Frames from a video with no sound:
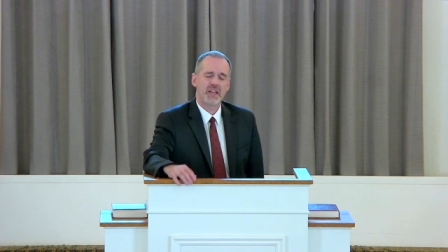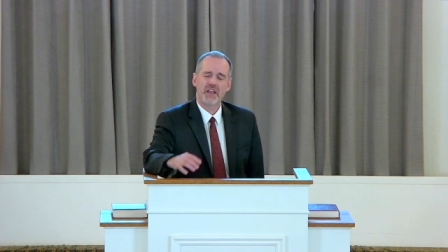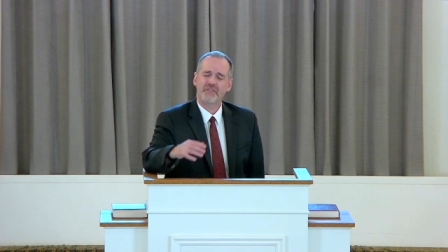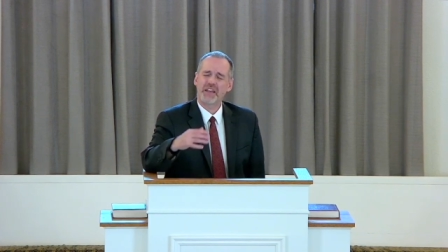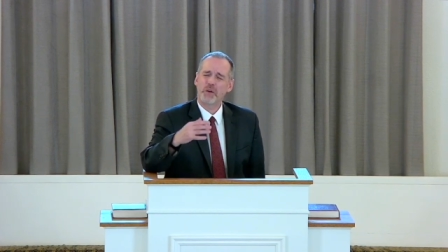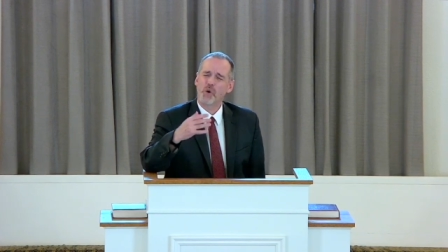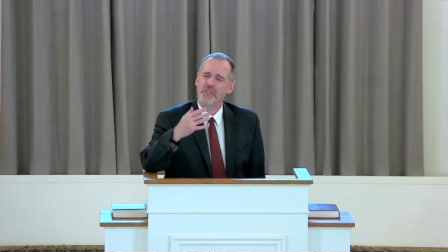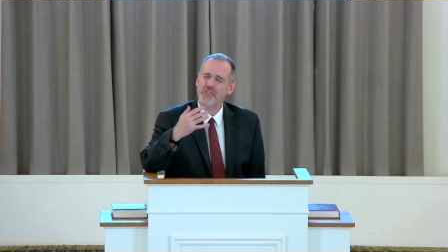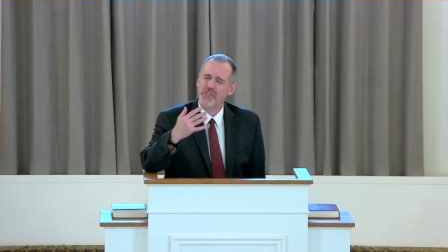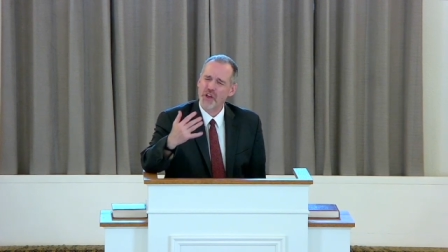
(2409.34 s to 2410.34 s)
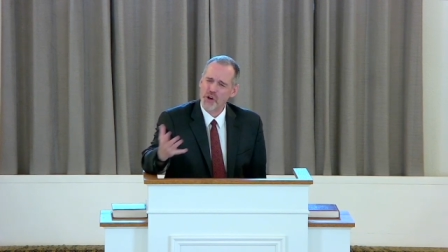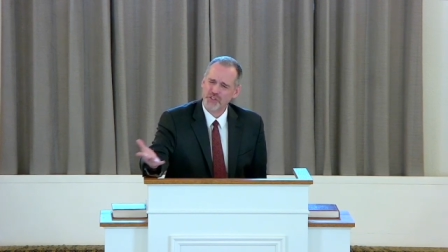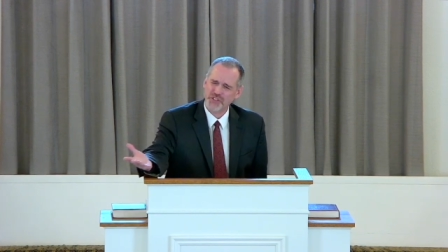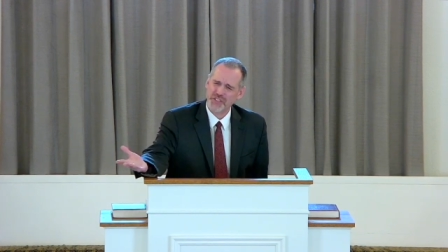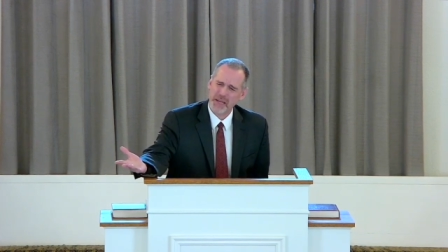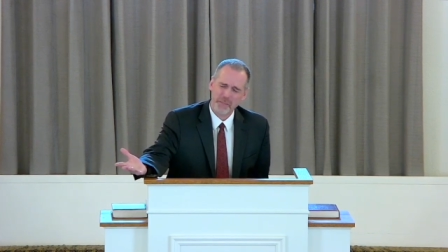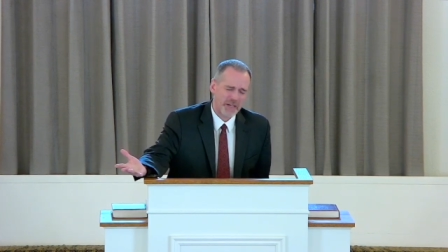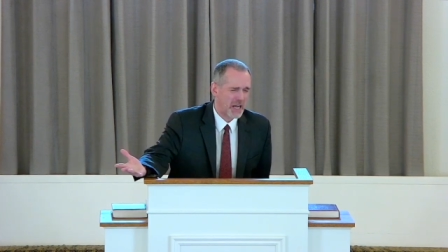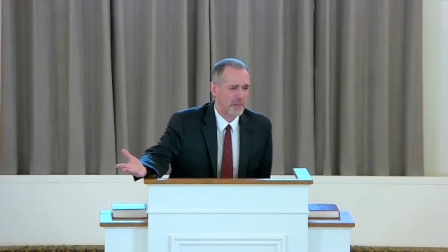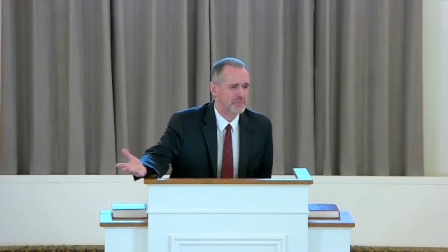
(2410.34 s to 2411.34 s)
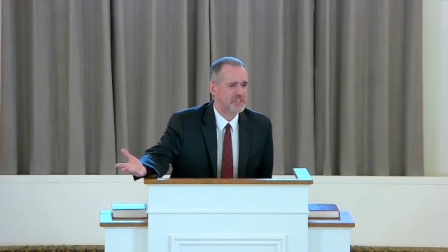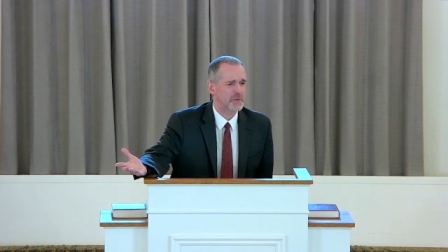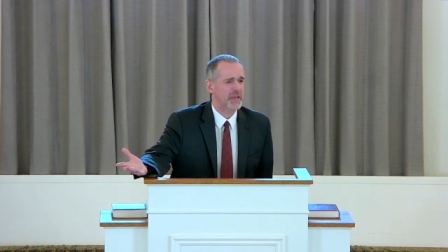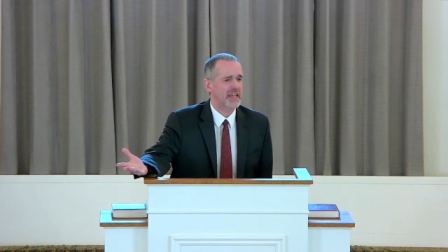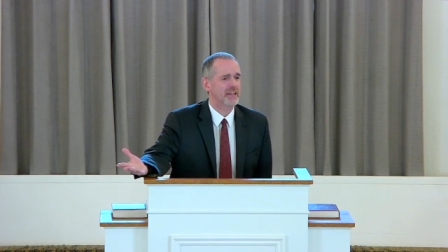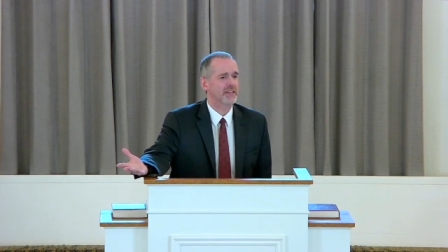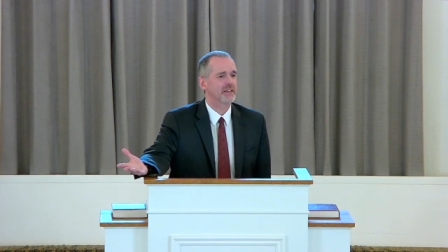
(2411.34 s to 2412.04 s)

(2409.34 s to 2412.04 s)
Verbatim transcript: If anyone thirsts, let him come to me.